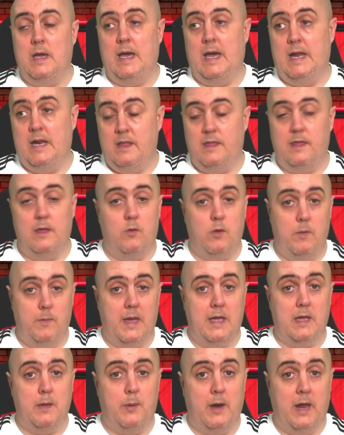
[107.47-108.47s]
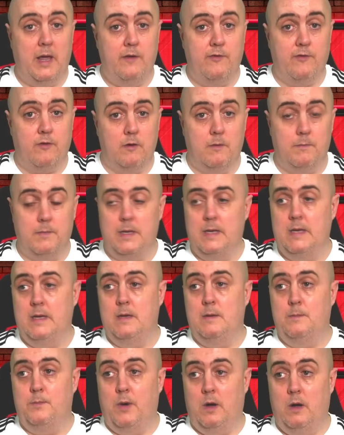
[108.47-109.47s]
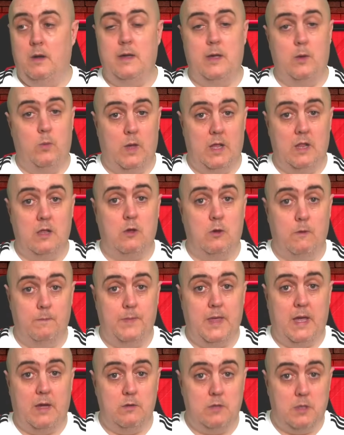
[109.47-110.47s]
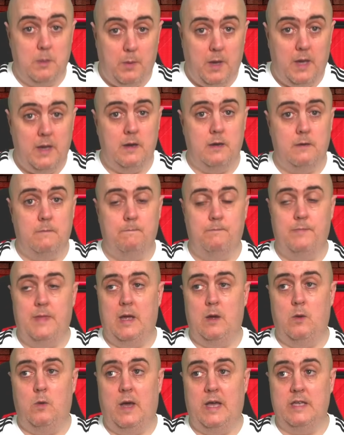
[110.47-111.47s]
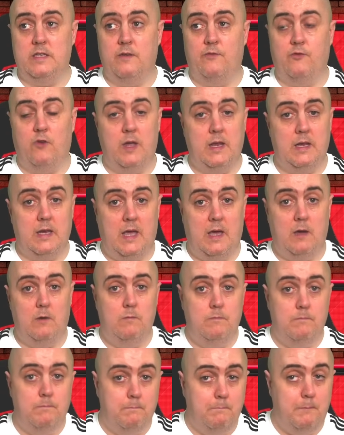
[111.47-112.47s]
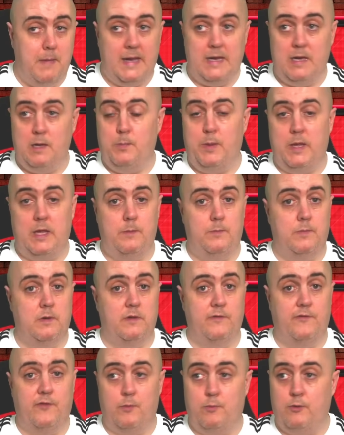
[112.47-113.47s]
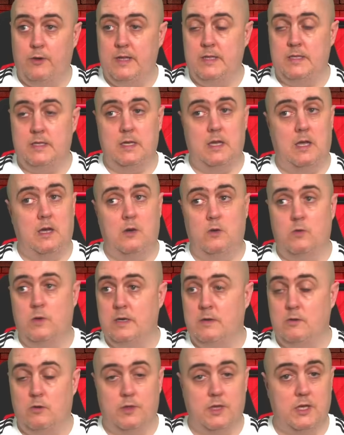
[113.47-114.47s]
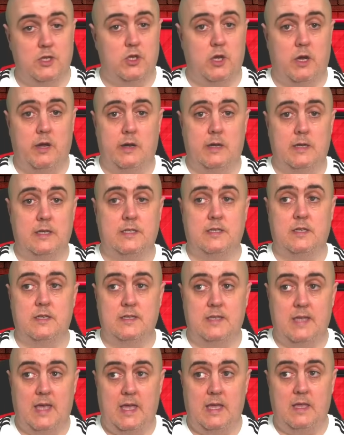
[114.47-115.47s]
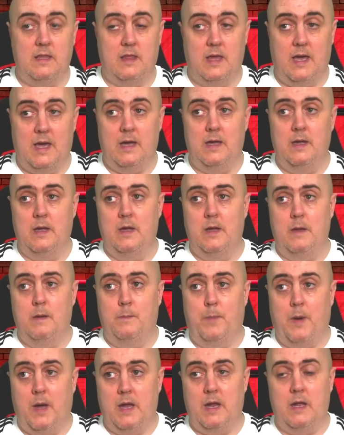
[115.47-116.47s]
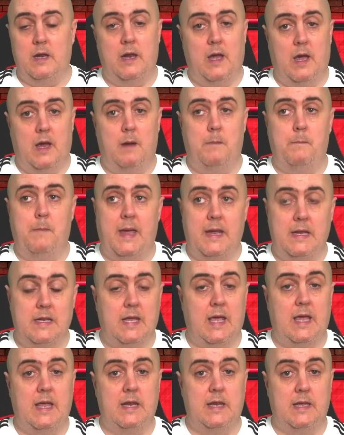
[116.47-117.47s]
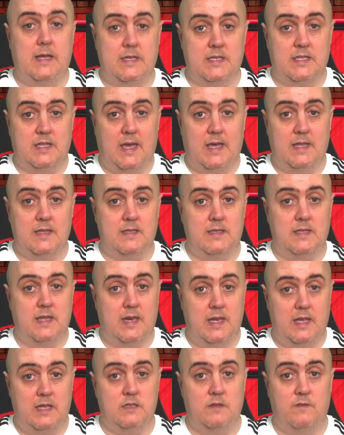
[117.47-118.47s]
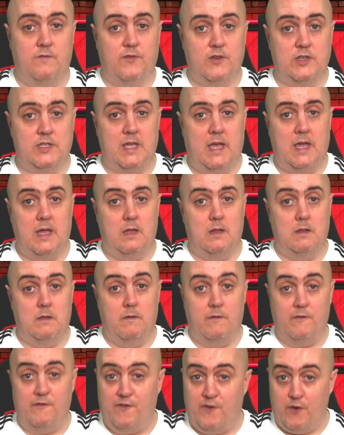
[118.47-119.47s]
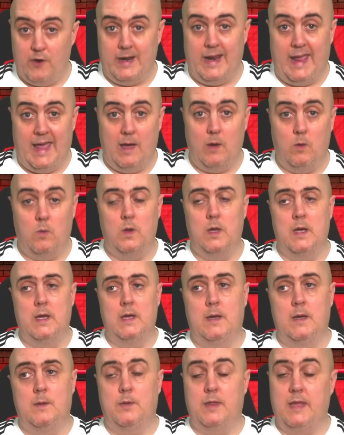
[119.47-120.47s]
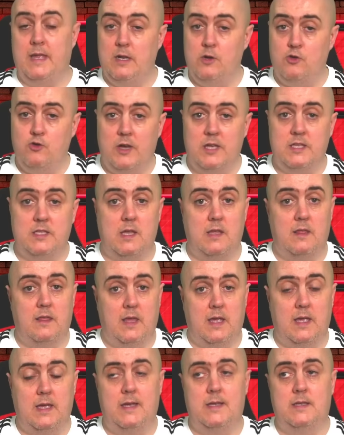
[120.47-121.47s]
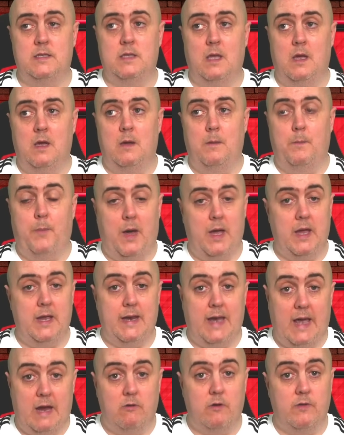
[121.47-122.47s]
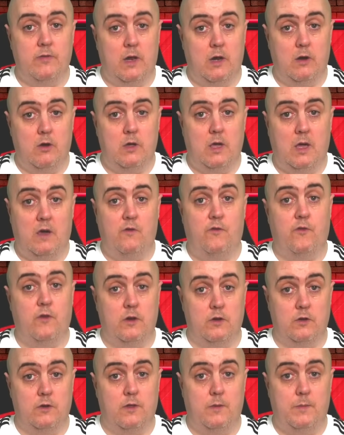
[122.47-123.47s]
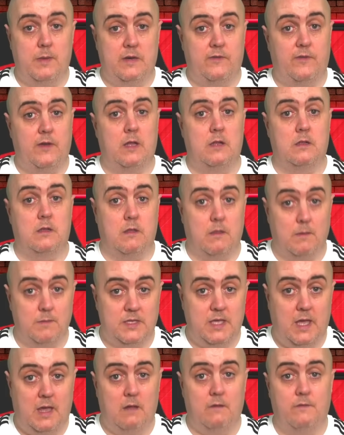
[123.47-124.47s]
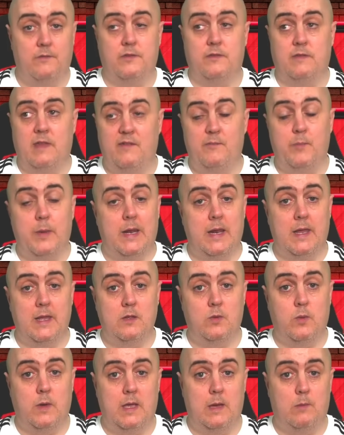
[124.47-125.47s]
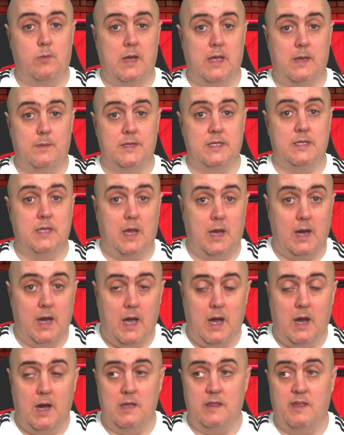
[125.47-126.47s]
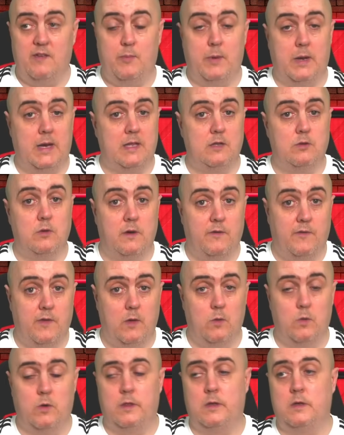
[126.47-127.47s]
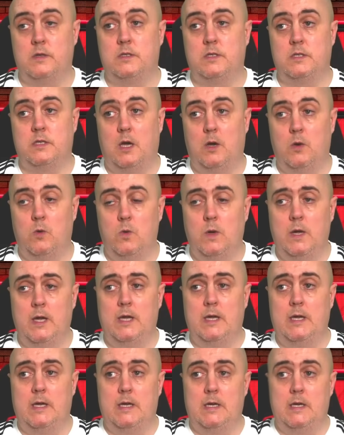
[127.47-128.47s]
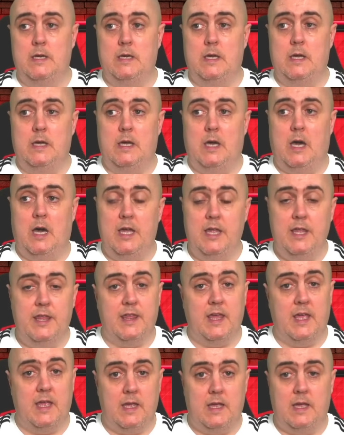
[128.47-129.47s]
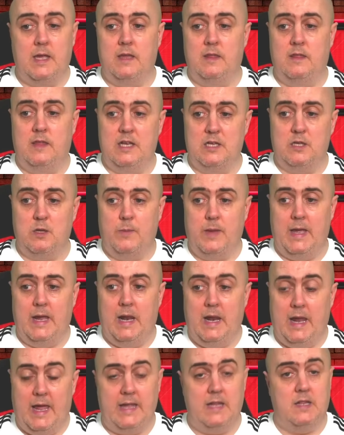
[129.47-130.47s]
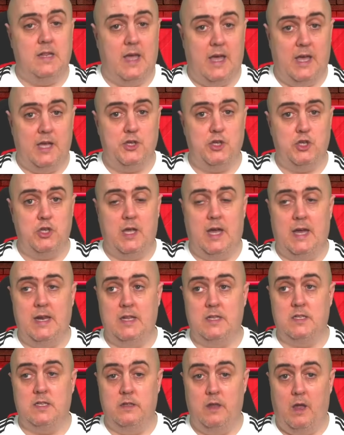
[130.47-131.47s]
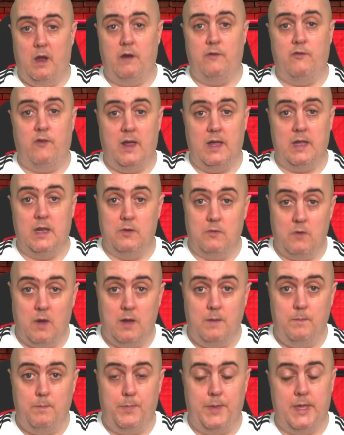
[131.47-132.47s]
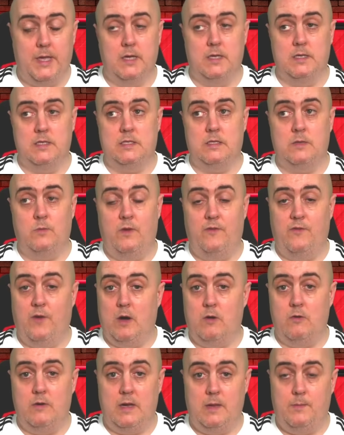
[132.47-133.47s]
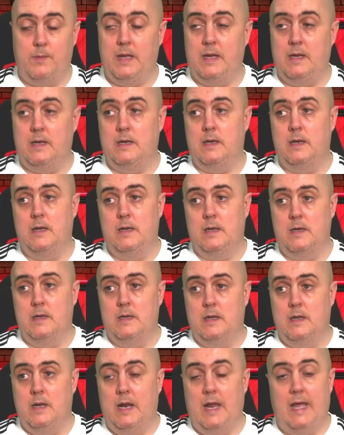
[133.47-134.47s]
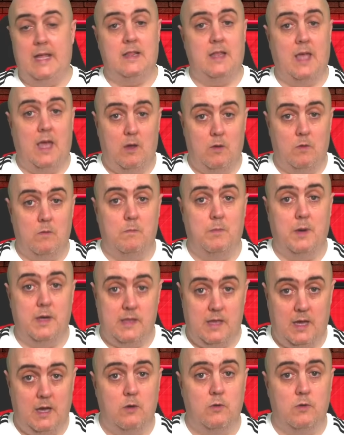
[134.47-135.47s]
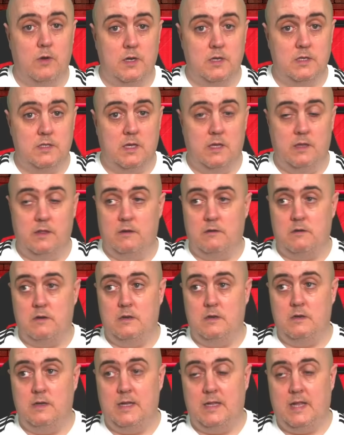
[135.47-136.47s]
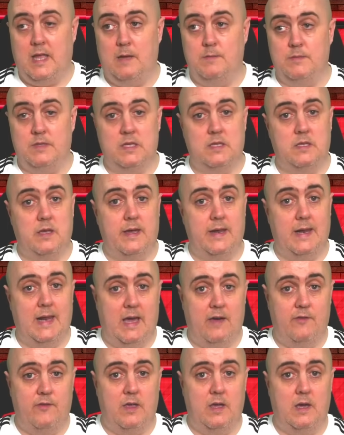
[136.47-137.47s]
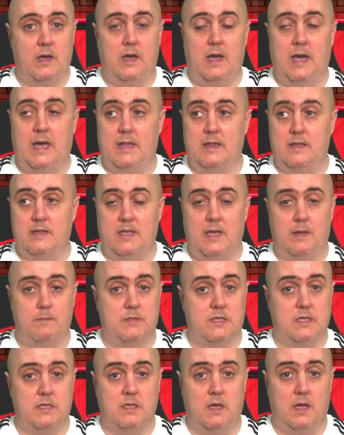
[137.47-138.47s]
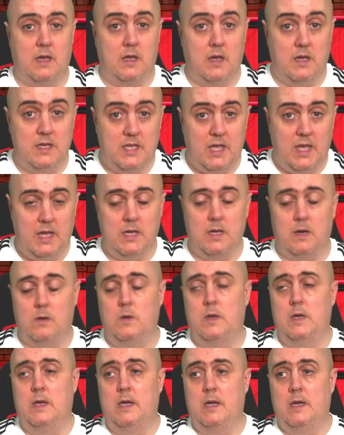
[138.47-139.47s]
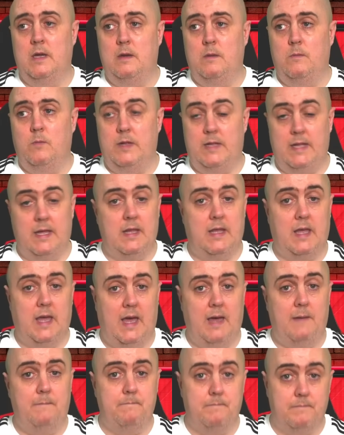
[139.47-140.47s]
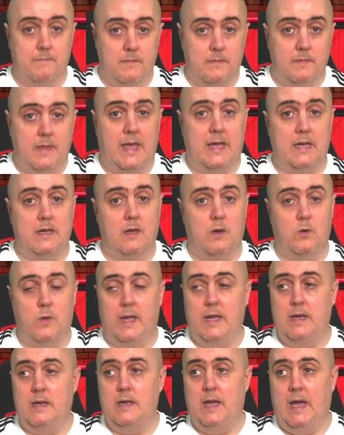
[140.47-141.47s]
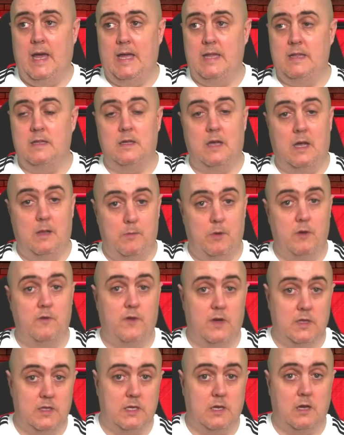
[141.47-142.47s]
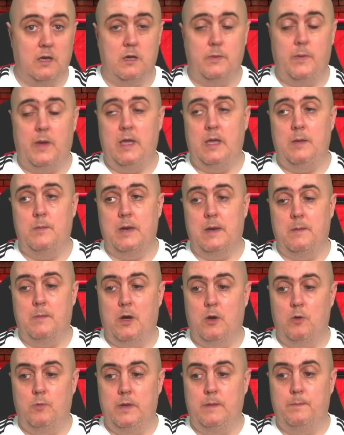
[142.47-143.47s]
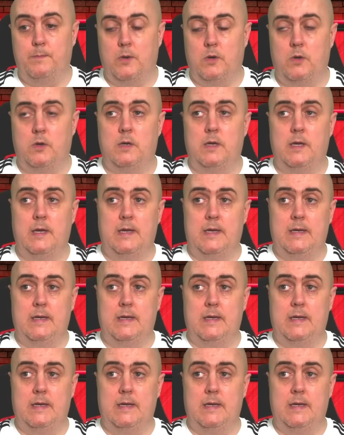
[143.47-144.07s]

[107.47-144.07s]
and I think we make a play for him. But it will come down to Bayern. Now, as of right now, many people, Fabrizio and other journalists, are saying that Bayern are maintaining a stance that he isn't for sale for now. But the interesting thing is, Bayern are on the lookout for another midfielder themselves. They've been linked with Ibrahim Sangaré, they've been linked with a few others. So I think this will be a late dash, and it's nerve wracking, right? Because we've already been let down by the owners, and there were attempts to sign Lavia and attempts to sign Caicedo. We did get Endo in, and I'll move on to talk about him in a moment, but